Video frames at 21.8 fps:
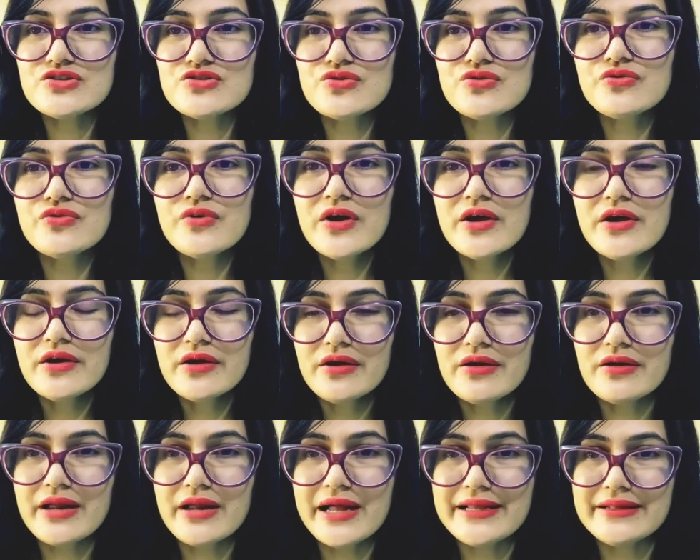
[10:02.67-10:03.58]
of
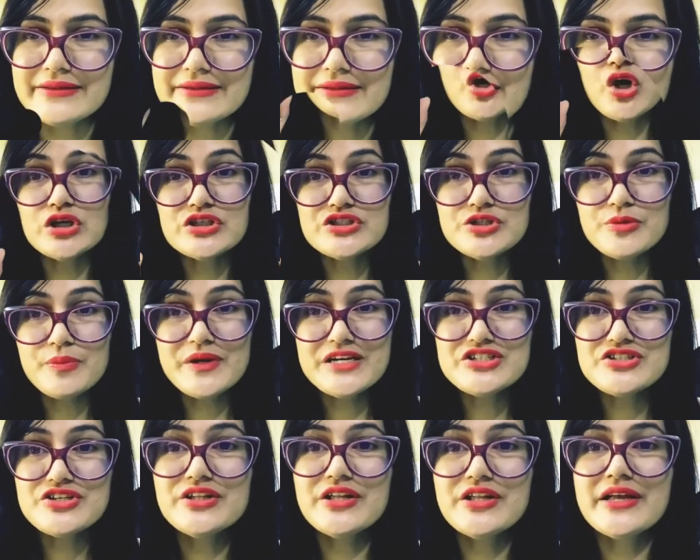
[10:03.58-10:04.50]
like
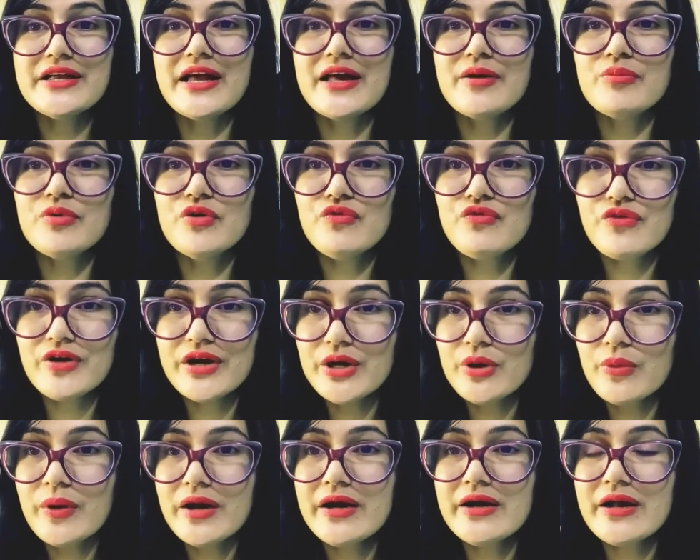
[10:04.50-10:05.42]
constipation, there can be
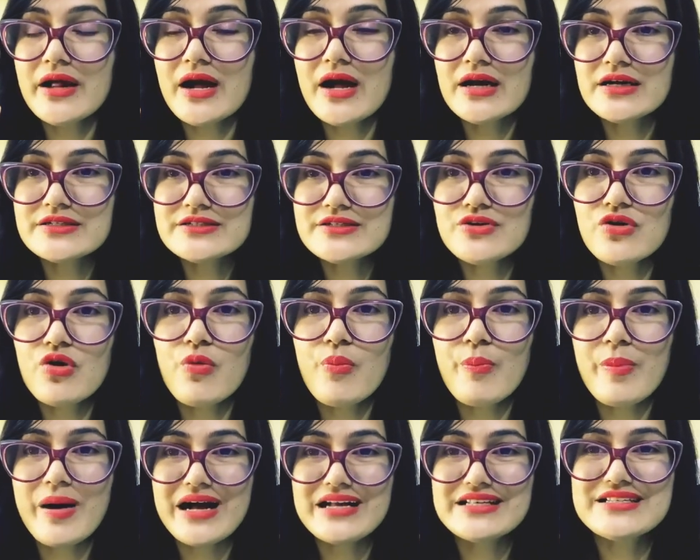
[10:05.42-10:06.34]
frequent urging
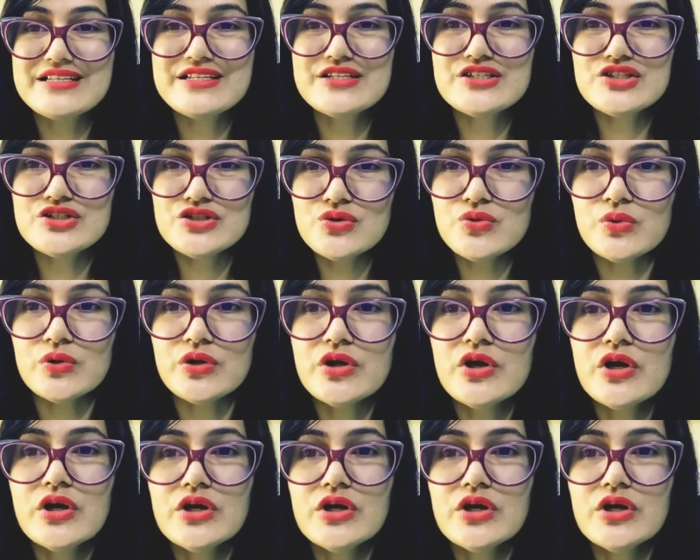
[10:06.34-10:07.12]
of passing the stool.